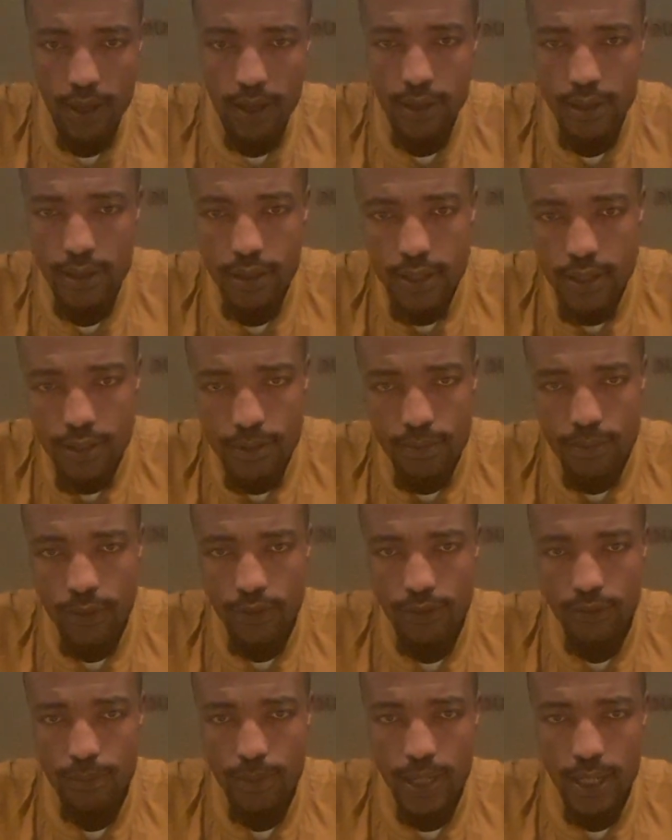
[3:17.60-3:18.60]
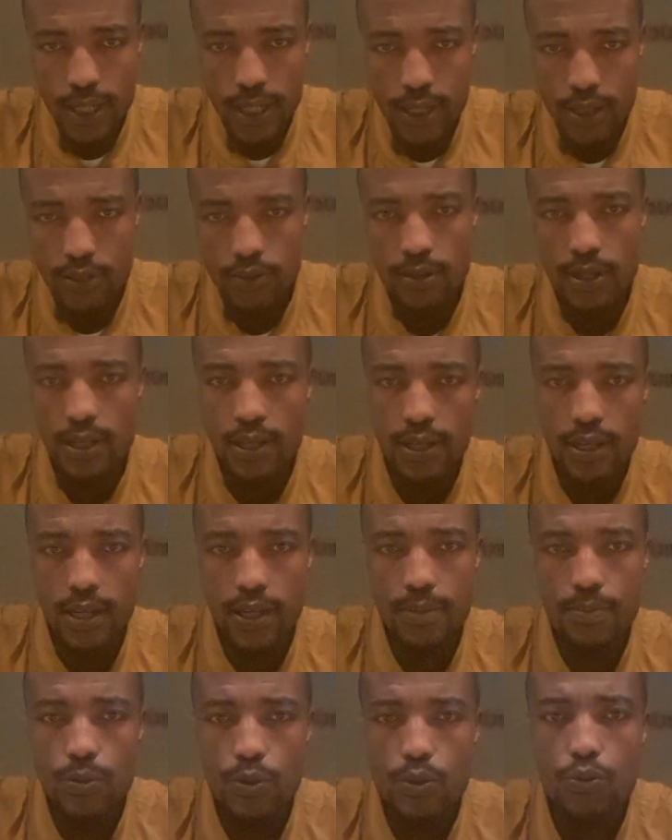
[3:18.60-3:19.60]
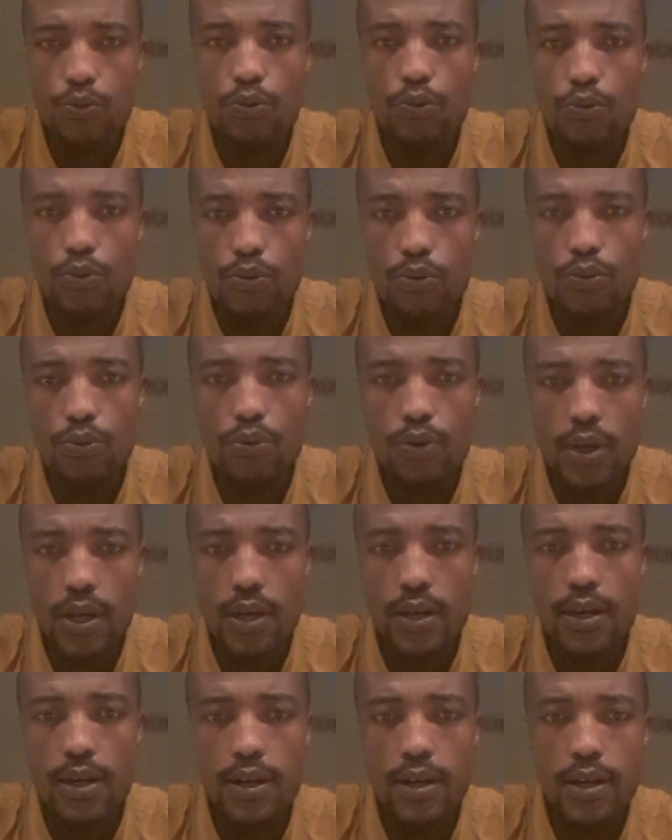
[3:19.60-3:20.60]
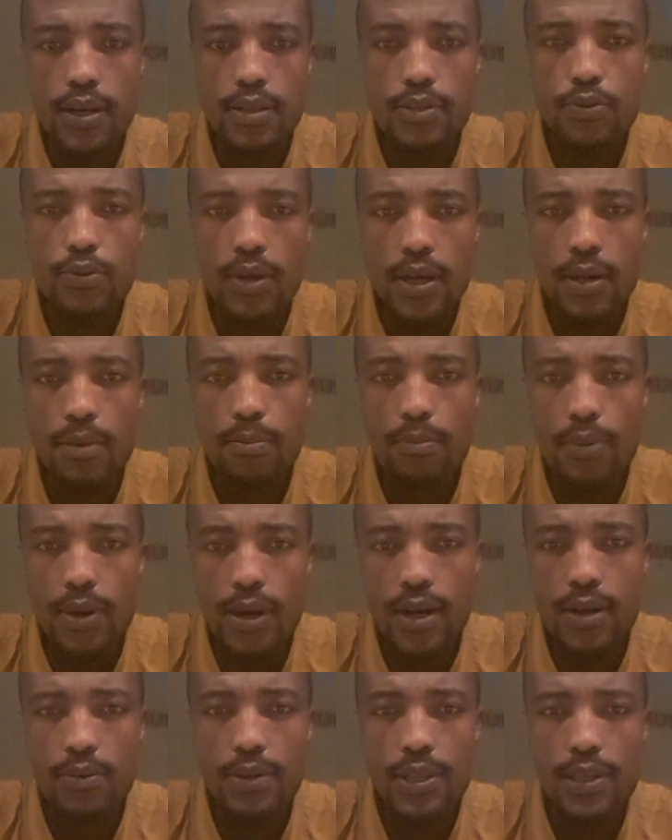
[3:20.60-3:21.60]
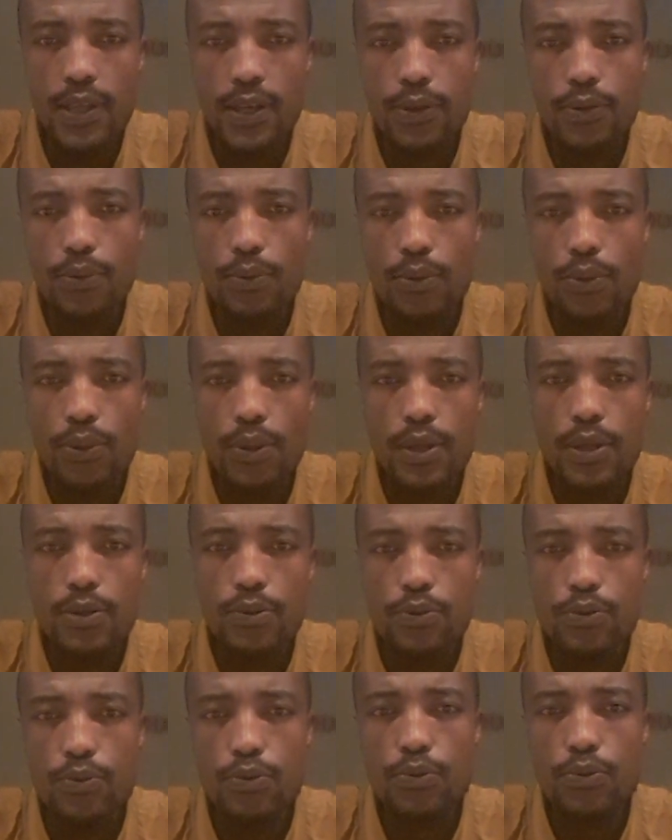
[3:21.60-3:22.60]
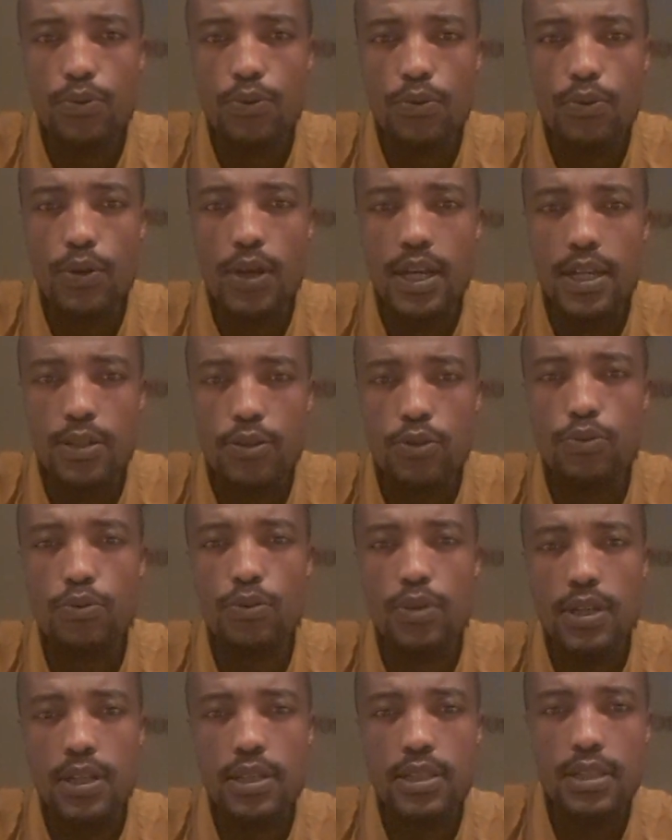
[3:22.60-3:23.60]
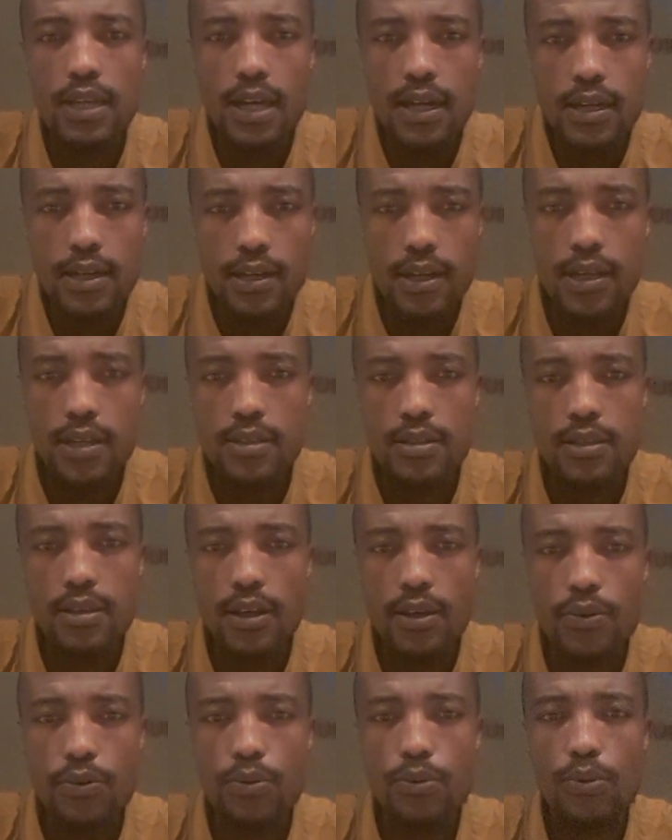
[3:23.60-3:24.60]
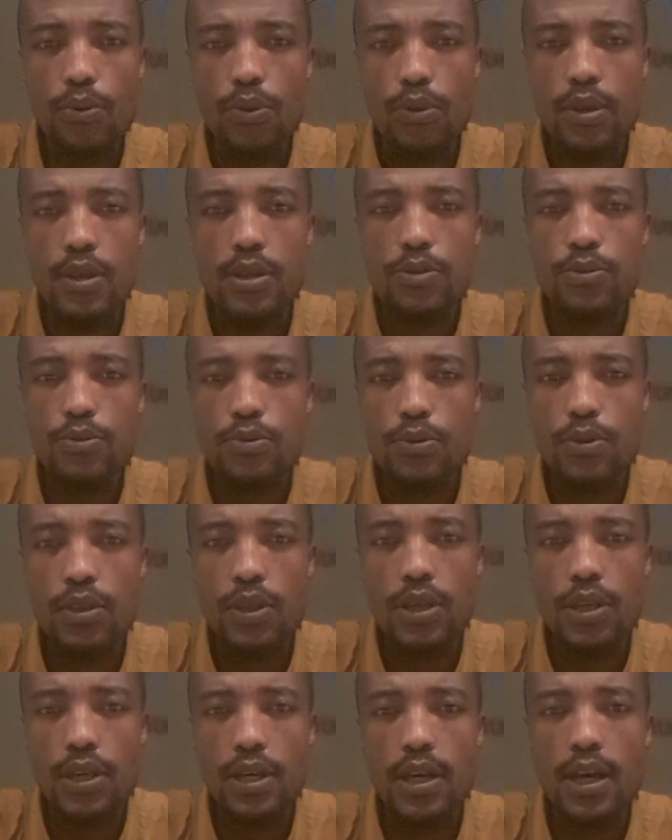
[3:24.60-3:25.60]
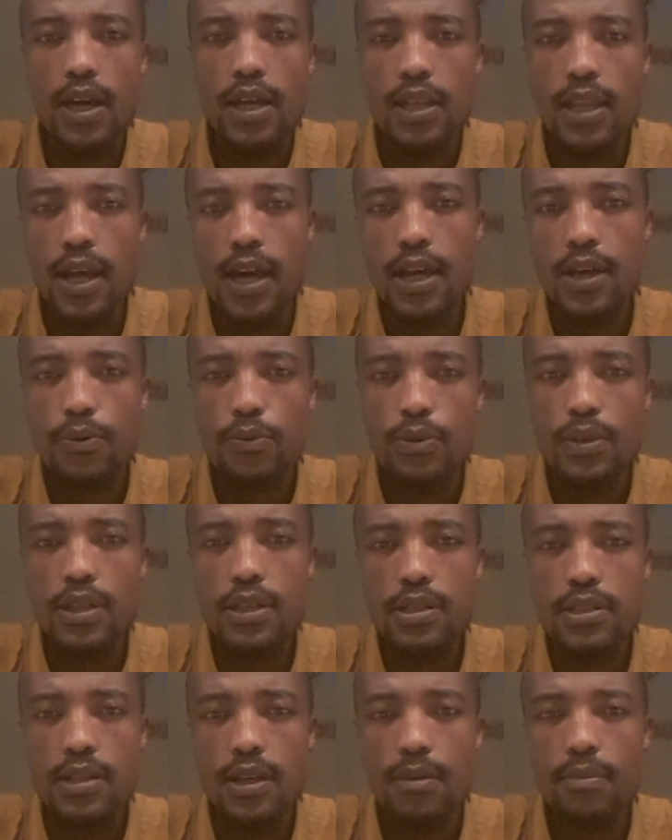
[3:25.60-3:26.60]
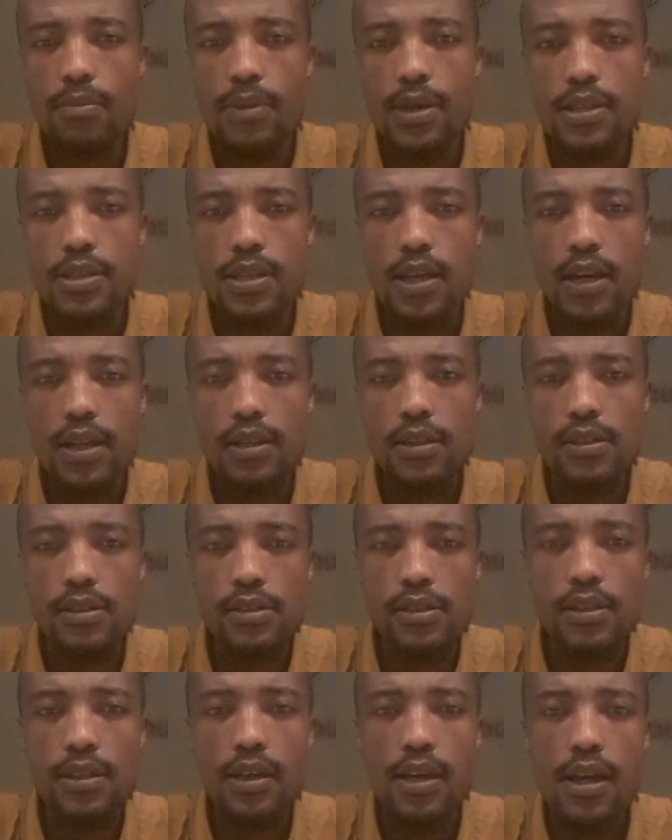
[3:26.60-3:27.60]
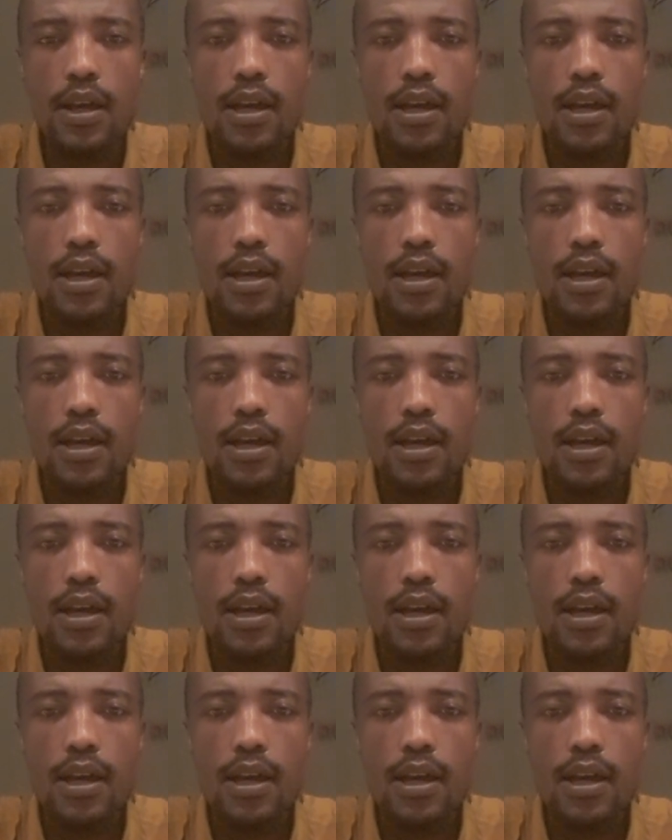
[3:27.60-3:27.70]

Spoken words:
This movement actually aims to empower the youth and to integrate the youth into thinking alike with the same mentality,